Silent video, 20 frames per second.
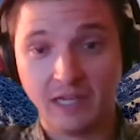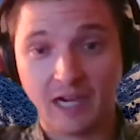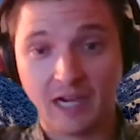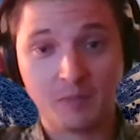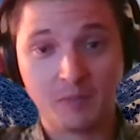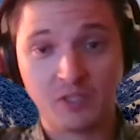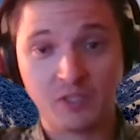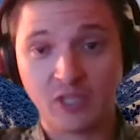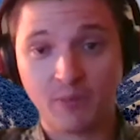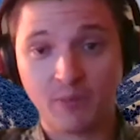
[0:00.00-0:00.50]

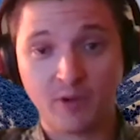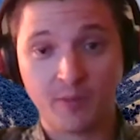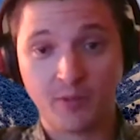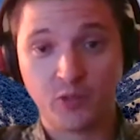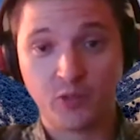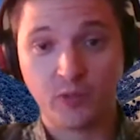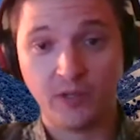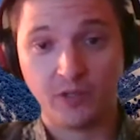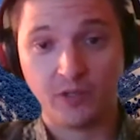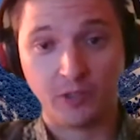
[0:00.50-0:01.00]
somewhere
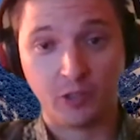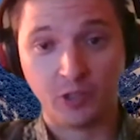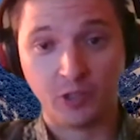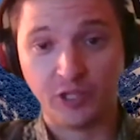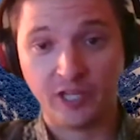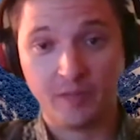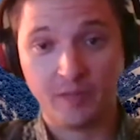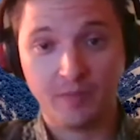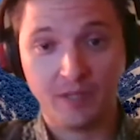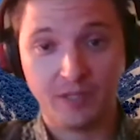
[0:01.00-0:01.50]
between early
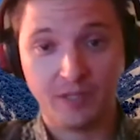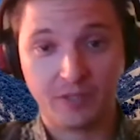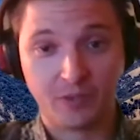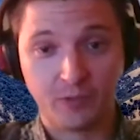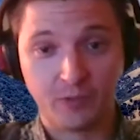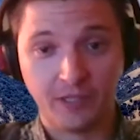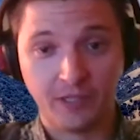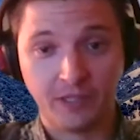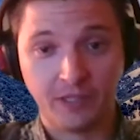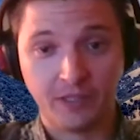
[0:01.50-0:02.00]
and mid
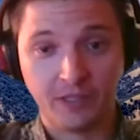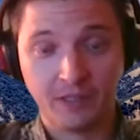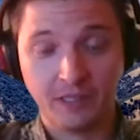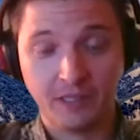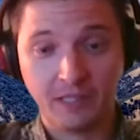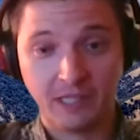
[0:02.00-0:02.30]
career.